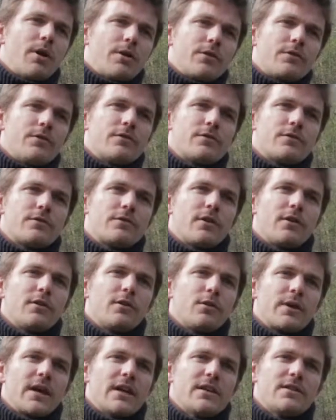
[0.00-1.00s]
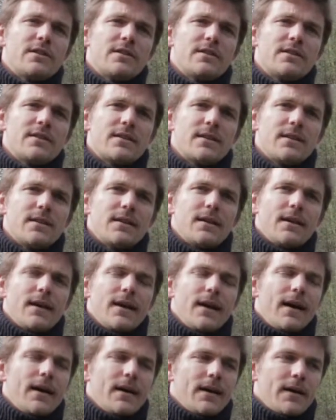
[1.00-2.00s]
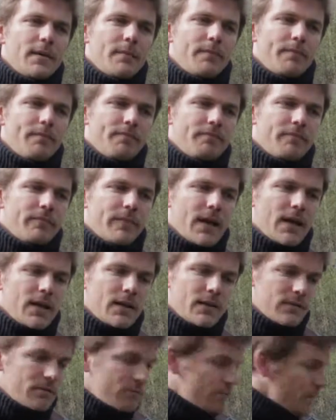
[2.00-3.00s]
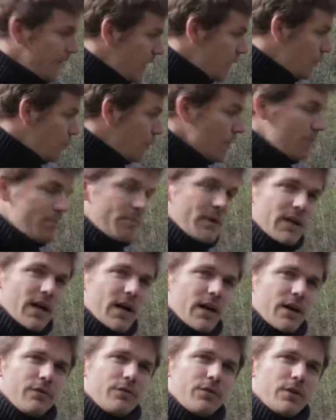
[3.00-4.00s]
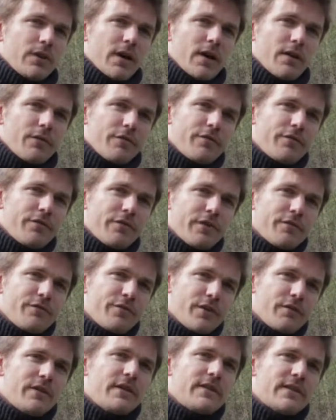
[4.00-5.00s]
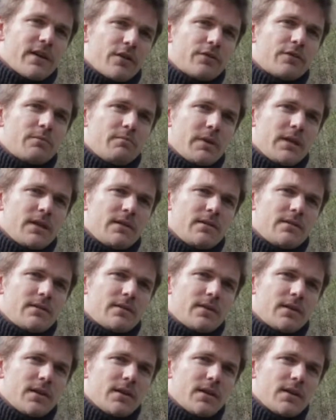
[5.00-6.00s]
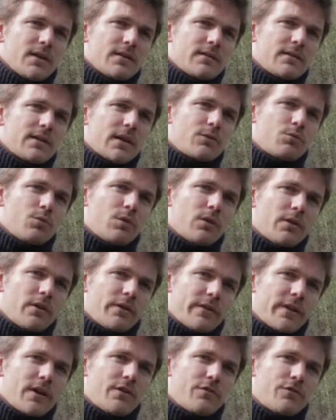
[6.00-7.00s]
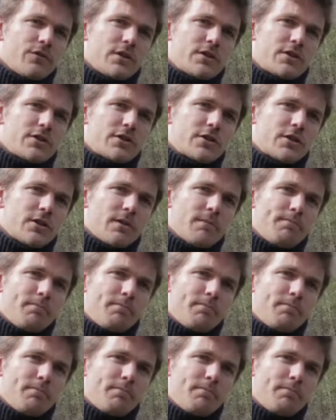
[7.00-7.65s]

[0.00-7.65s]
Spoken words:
partners' locations, and in one beehive you have 50,000 bees that will on average